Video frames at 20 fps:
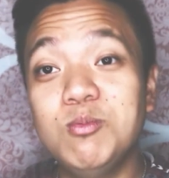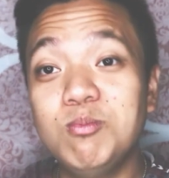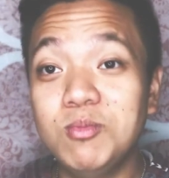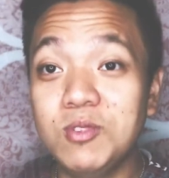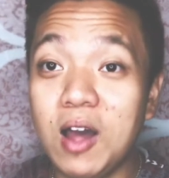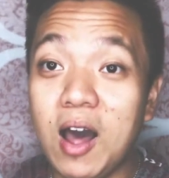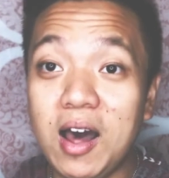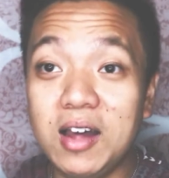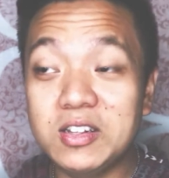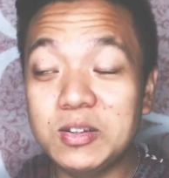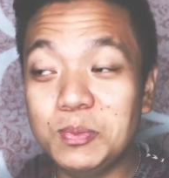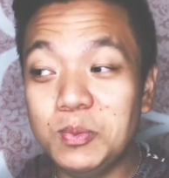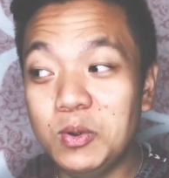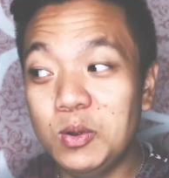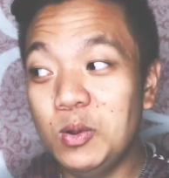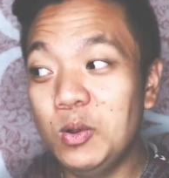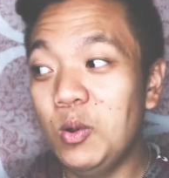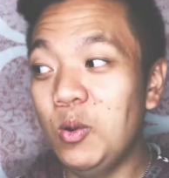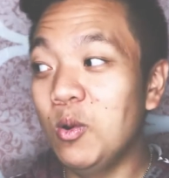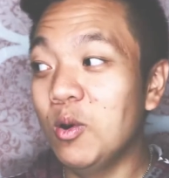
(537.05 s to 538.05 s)

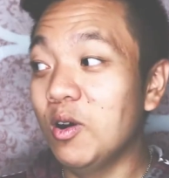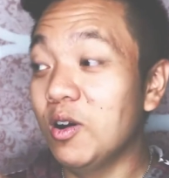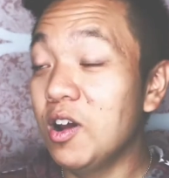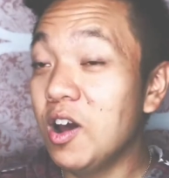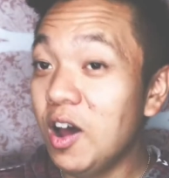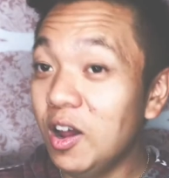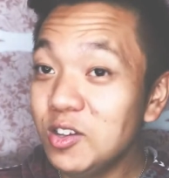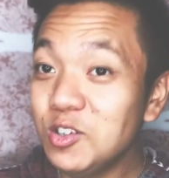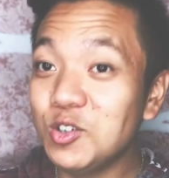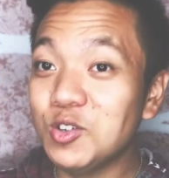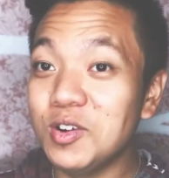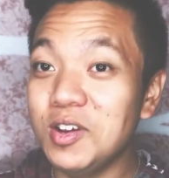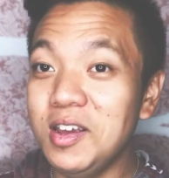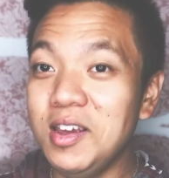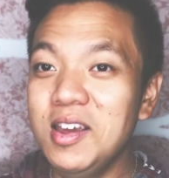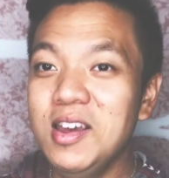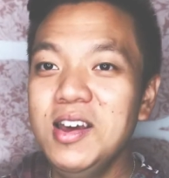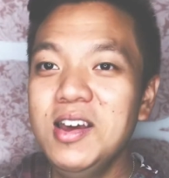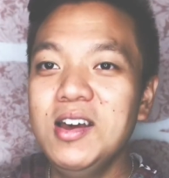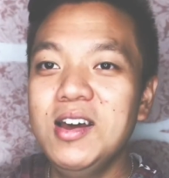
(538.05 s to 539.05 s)
gospel or country,
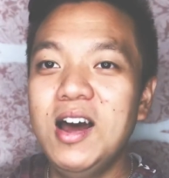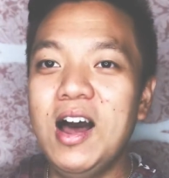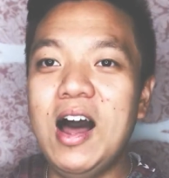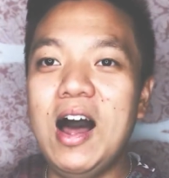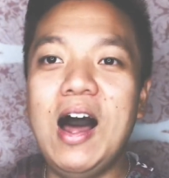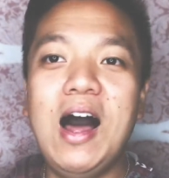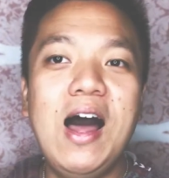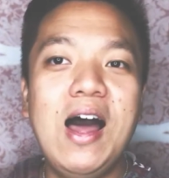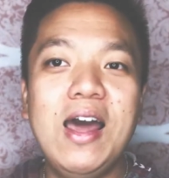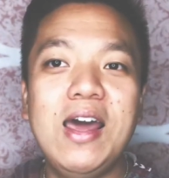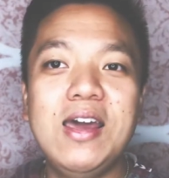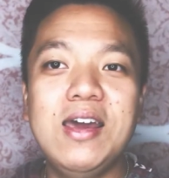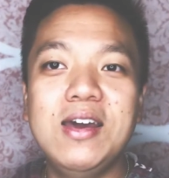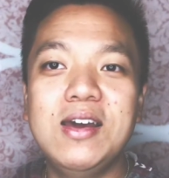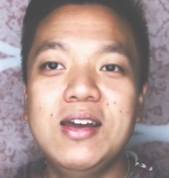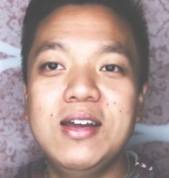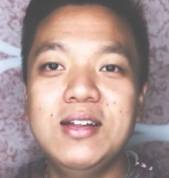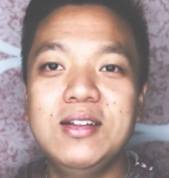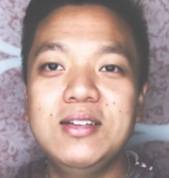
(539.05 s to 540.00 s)
I